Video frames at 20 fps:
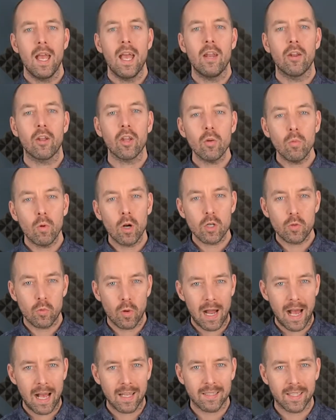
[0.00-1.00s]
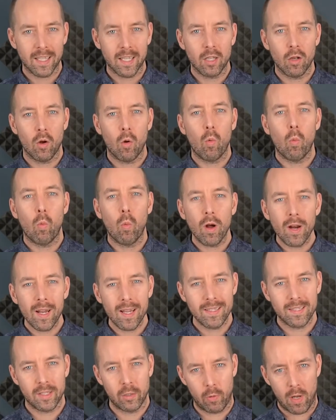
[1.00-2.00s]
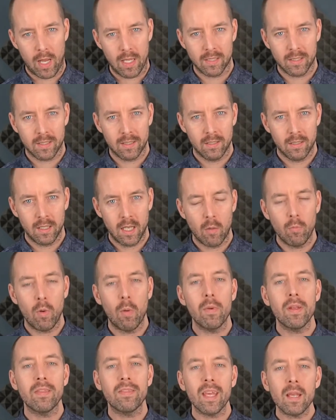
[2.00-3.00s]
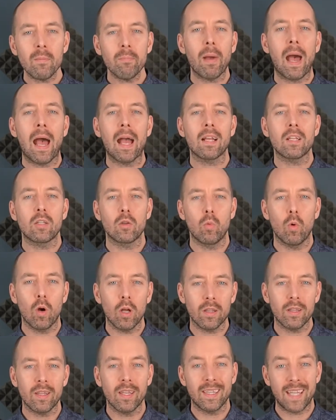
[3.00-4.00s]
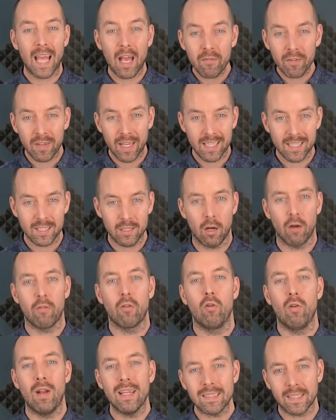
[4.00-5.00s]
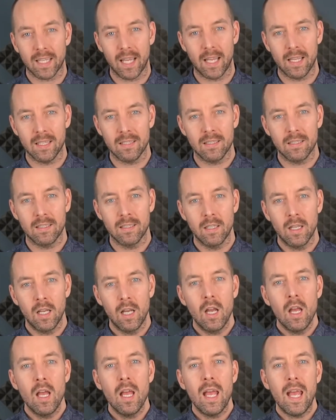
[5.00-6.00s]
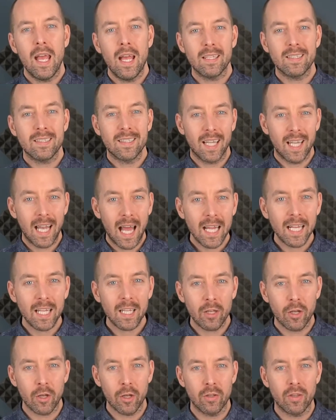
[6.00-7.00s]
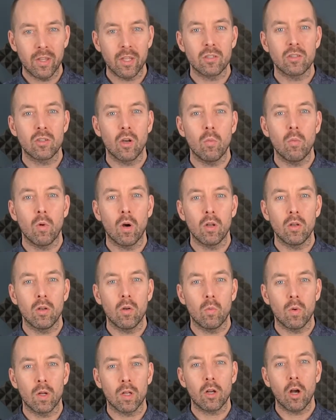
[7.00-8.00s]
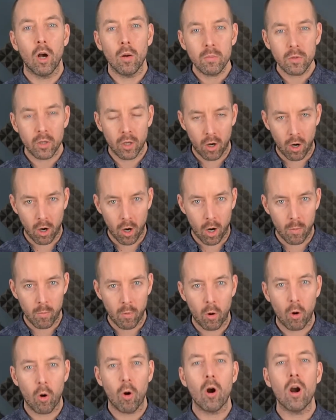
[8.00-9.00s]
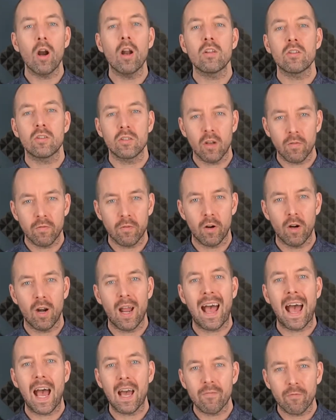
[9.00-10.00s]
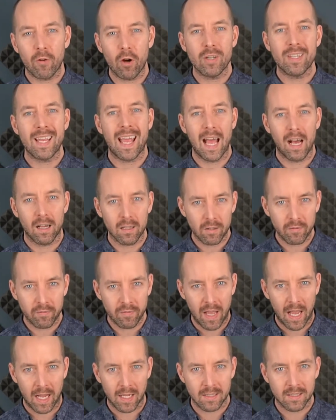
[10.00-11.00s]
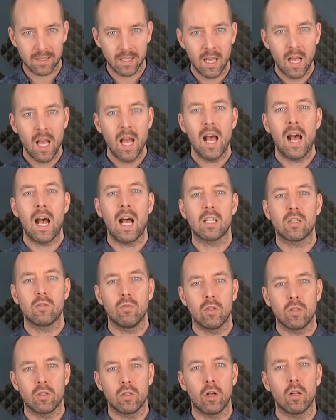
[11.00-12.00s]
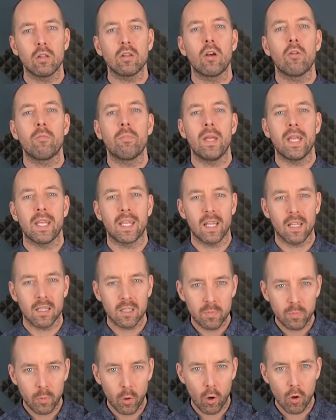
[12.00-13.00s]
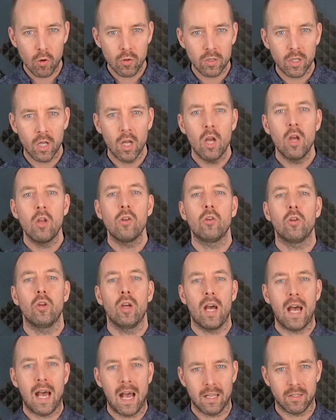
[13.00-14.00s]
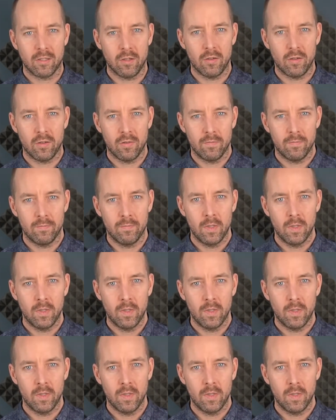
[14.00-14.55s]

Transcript: In other words, we're asking, what is the risk? And when we think back to what the definition of a risk is, it's the likelihood that someone will come to harm or suffer adverse health effects as a result of being exposed to a hazard.